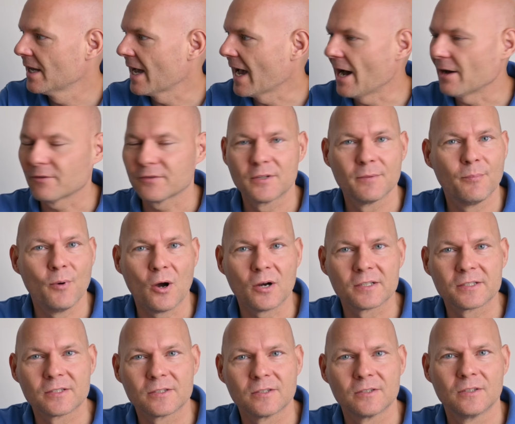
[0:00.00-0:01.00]
Out of the
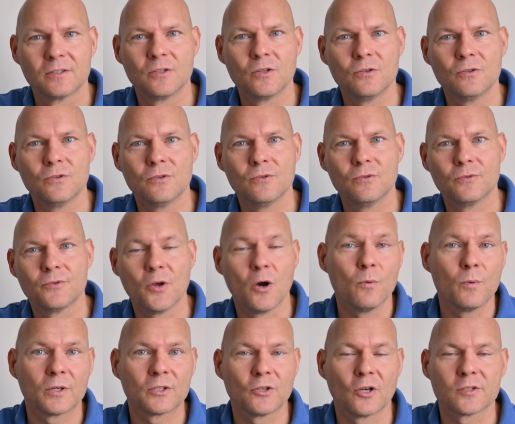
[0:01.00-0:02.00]
box, you know
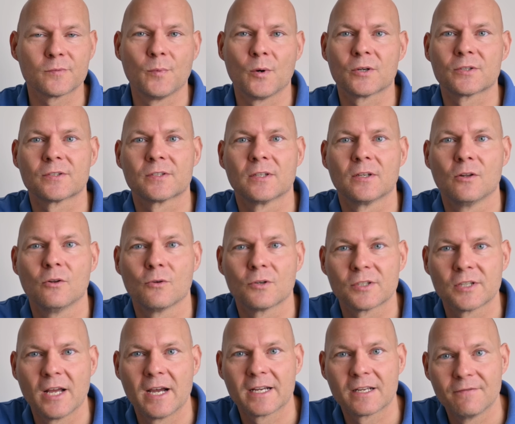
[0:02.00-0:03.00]
what DOSBox
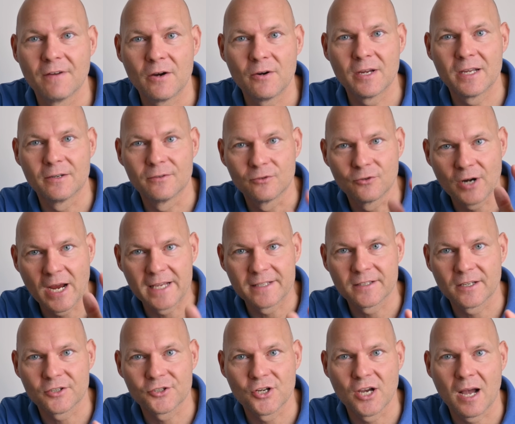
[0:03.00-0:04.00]
looks like, very
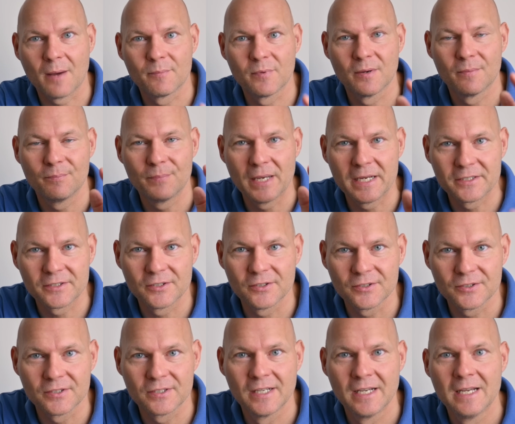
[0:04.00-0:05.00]
razor sharp
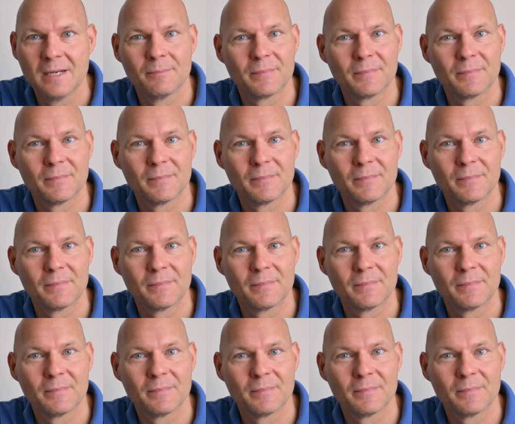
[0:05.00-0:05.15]
pixels,